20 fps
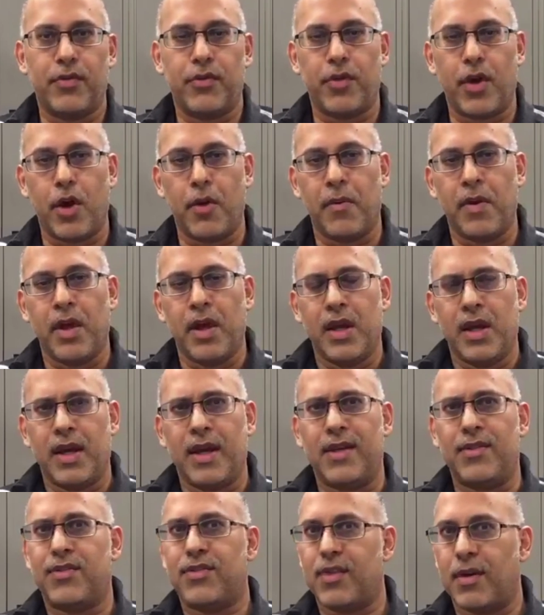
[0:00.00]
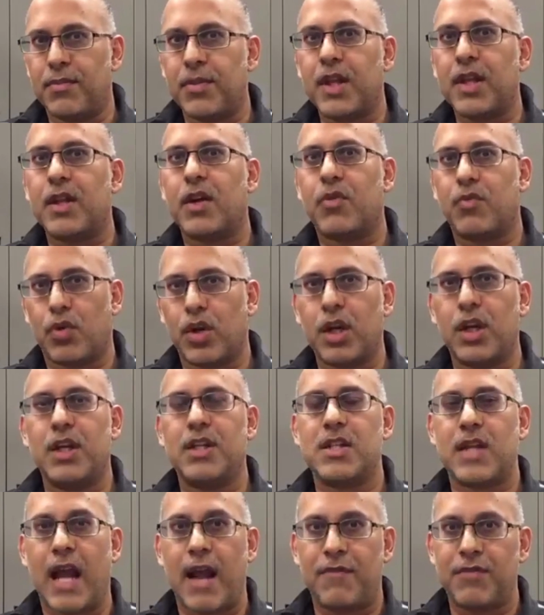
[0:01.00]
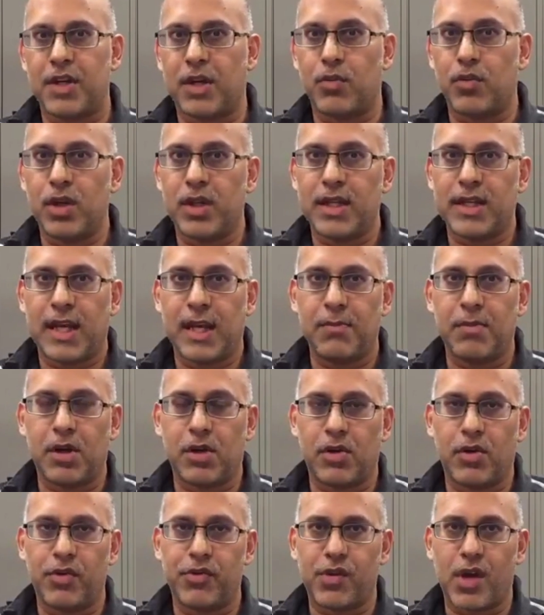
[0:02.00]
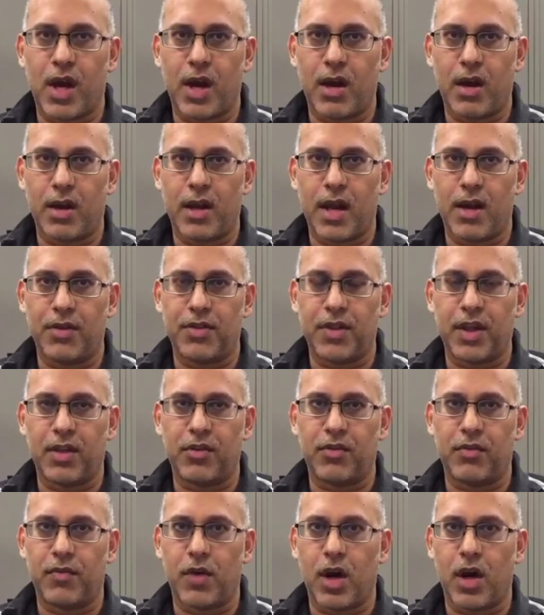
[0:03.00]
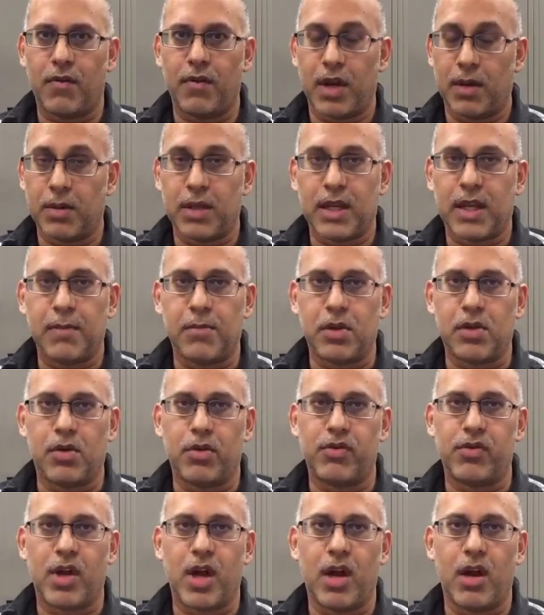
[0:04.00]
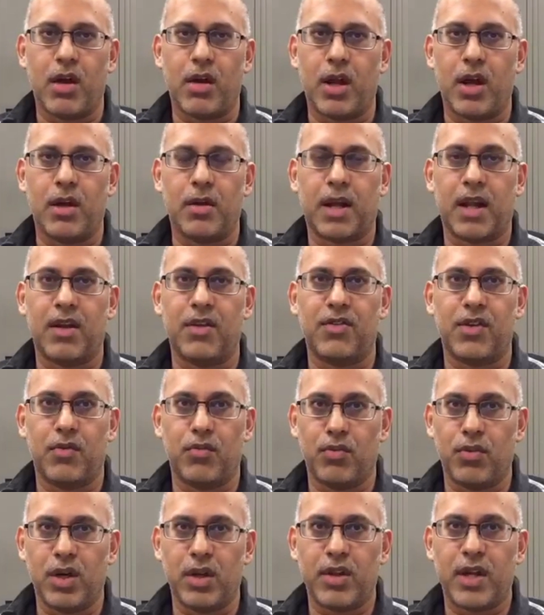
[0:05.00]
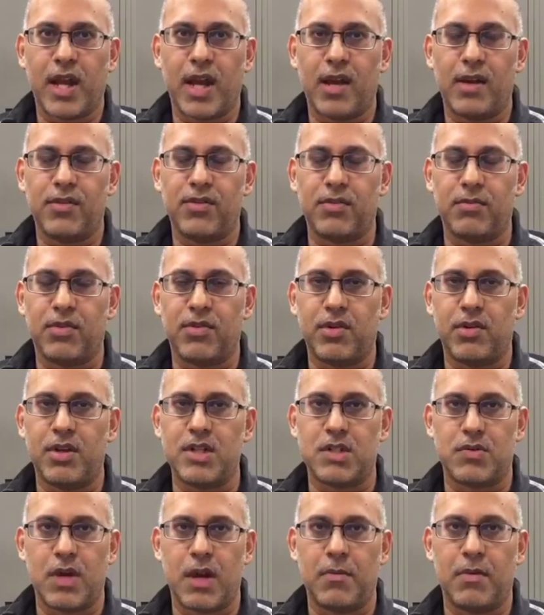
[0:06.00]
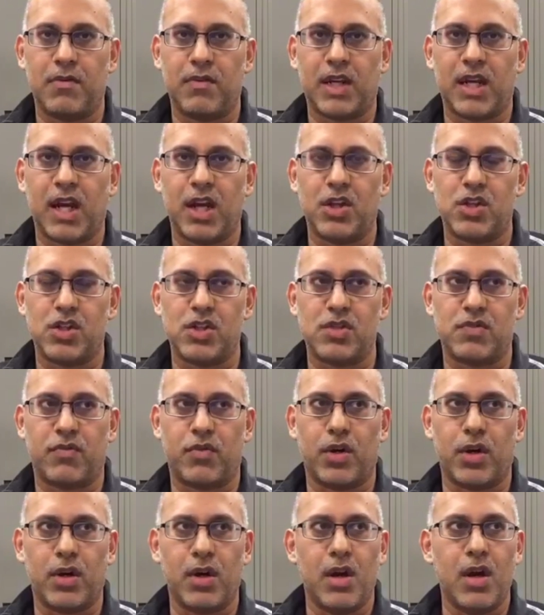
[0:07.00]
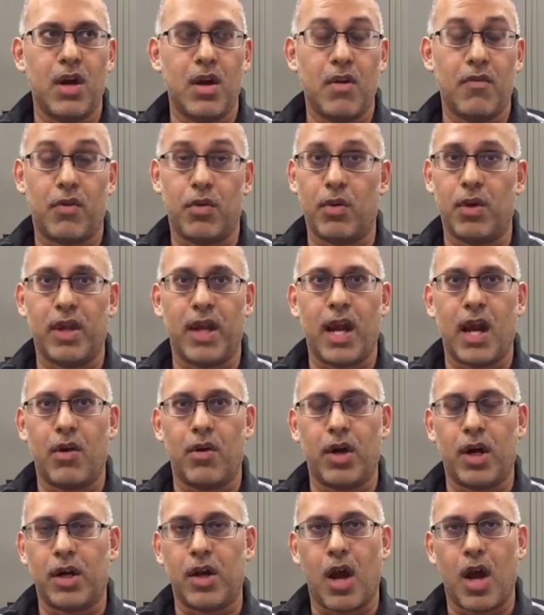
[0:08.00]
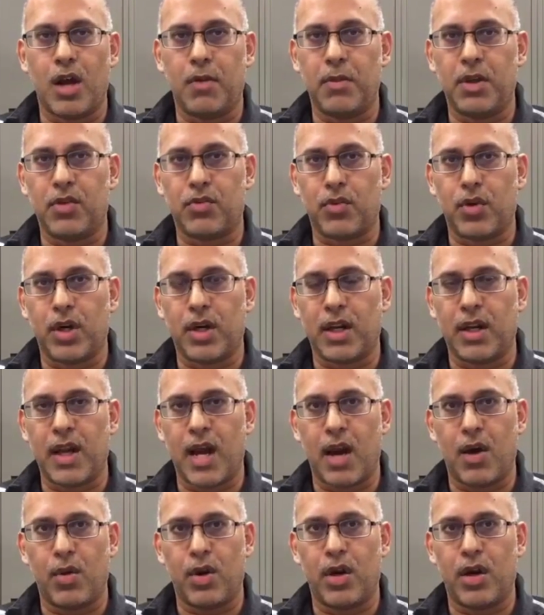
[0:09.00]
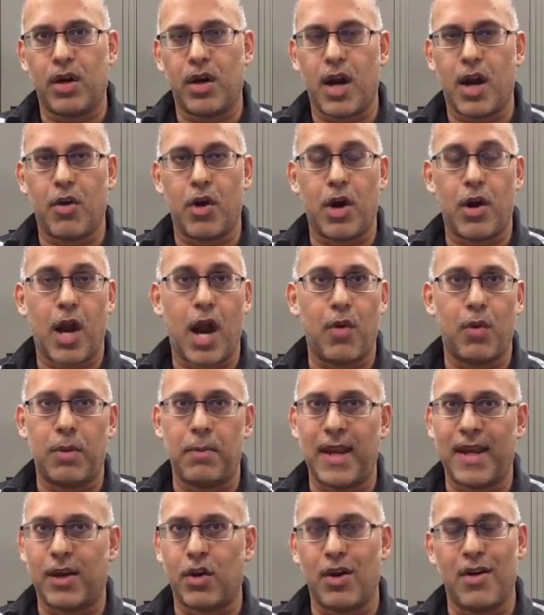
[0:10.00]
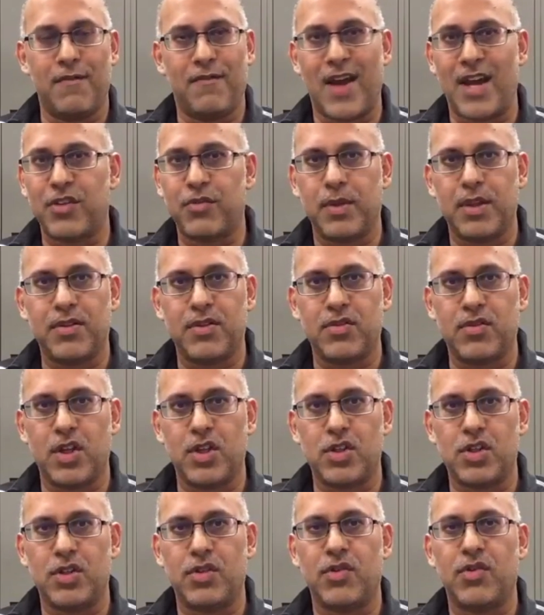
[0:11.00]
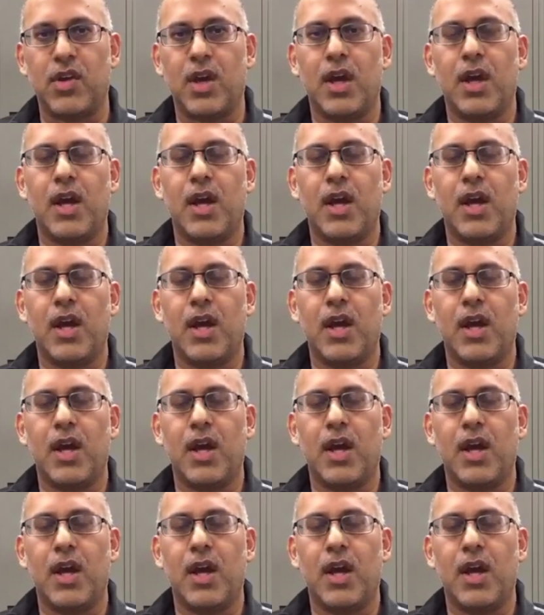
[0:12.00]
So it's something that we're going to have to really keep a close eye on how things evolve, and I'm going to keep a close eye on it because it really has some serious ramifications for really how our economies work and how we make our investment decisions.